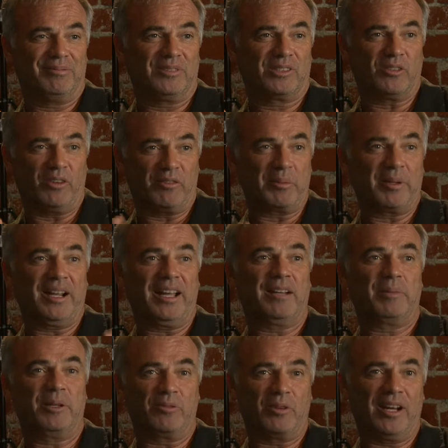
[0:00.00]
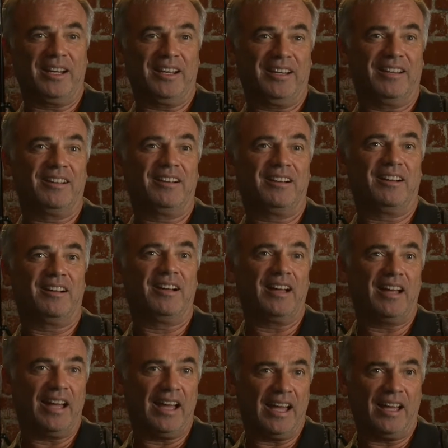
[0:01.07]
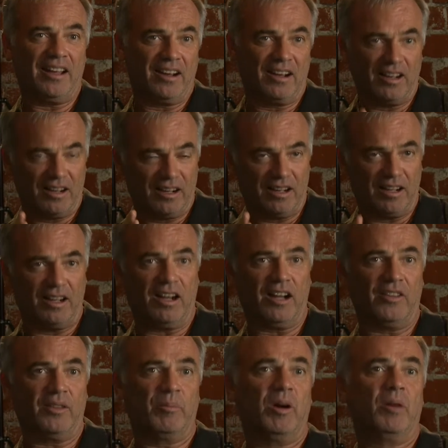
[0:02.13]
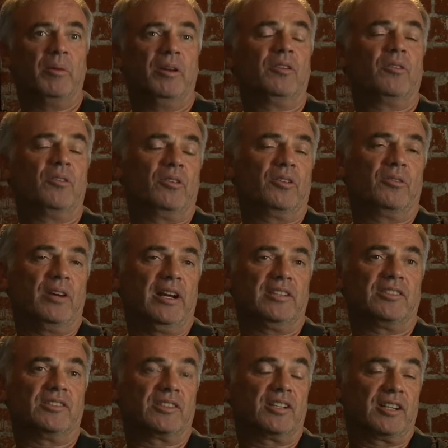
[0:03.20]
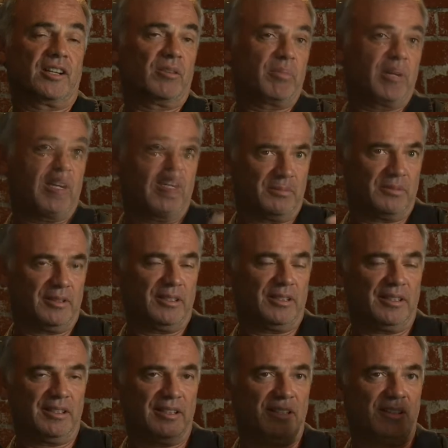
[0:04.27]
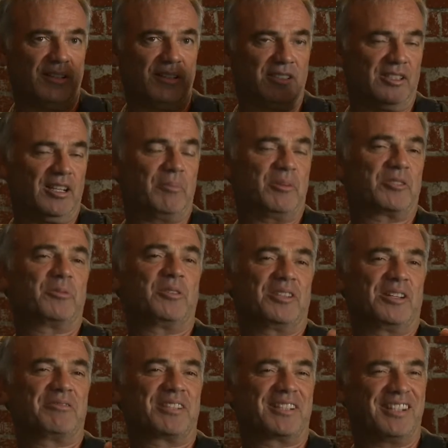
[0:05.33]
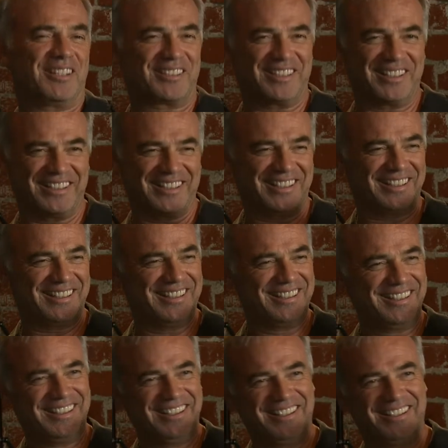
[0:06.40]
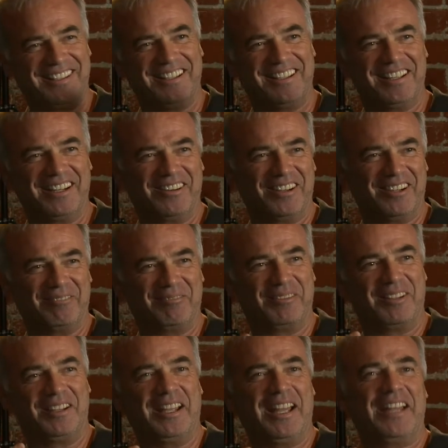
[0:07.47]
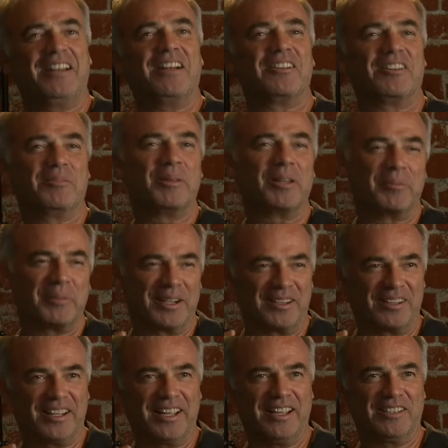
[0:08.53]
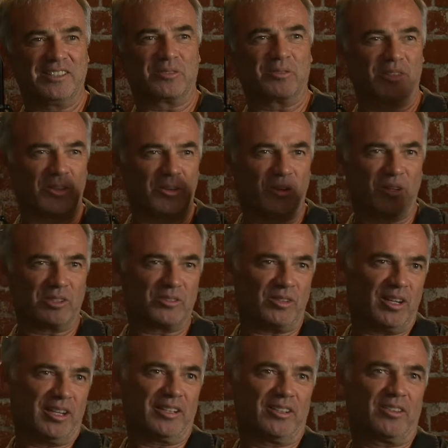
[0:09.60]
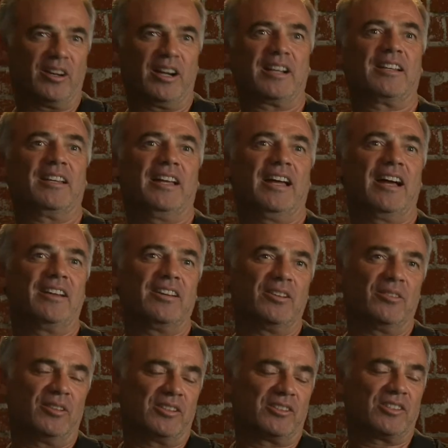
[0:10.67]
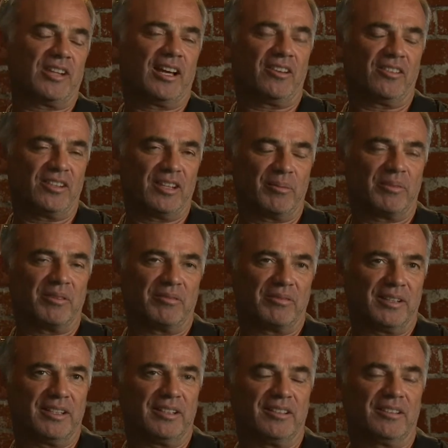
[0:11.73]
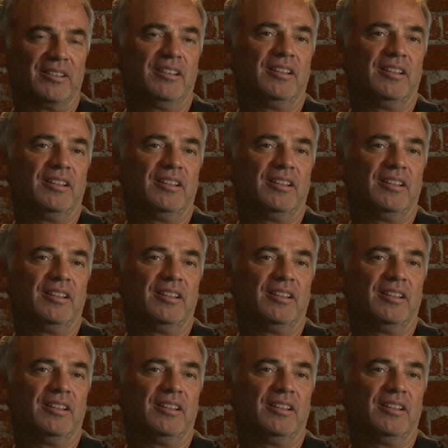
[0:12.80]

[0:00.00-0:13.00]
so everybody had to be ready on the moment, or the race is going to go by. There's not much more difficulty than, you know, a 800mm lens with a horse running directly at you with a shallow depth of field.